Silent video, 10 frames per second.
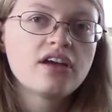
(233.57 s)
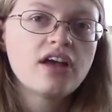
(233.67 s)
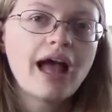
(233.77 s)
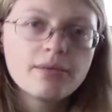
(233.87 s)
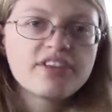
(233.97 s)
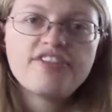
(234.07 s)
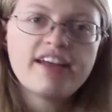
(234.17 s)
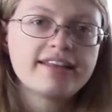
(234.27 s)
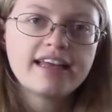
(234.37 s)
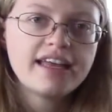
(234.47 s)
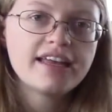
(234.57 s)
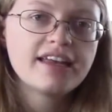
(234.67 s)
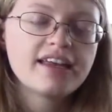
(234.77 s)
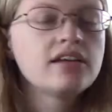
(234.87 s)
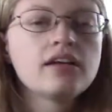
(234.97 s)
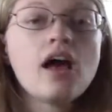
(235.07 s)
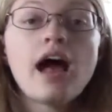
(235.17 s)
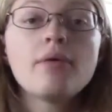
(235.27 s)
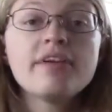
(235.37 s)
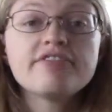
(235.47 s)
I was failing it.
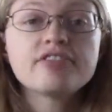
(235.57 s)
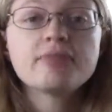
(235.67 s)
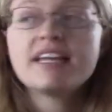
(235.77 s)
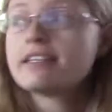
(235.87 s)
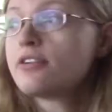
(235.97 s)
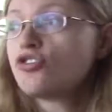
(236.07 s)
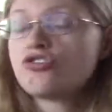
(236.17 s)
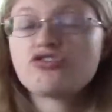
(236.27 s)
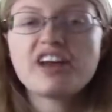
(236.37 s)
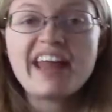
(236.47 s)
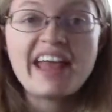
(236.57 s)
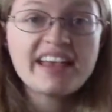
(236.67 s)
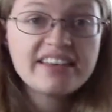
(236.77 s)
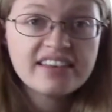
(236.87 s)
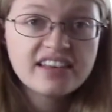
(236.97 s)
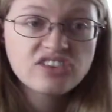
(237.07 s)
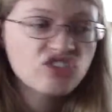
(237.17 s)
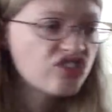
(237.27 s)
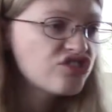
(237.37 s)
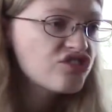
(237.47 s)
I went from getting straight A's
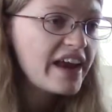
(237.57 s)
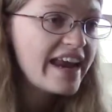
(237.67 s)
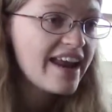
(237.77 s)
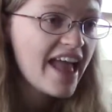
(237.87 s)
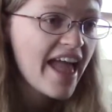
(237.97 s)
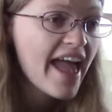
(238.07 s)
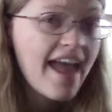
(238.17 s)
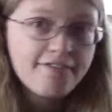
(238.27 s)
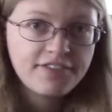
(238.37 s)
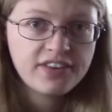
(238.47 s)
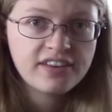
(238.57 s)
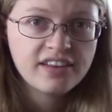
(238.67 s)
to straight F's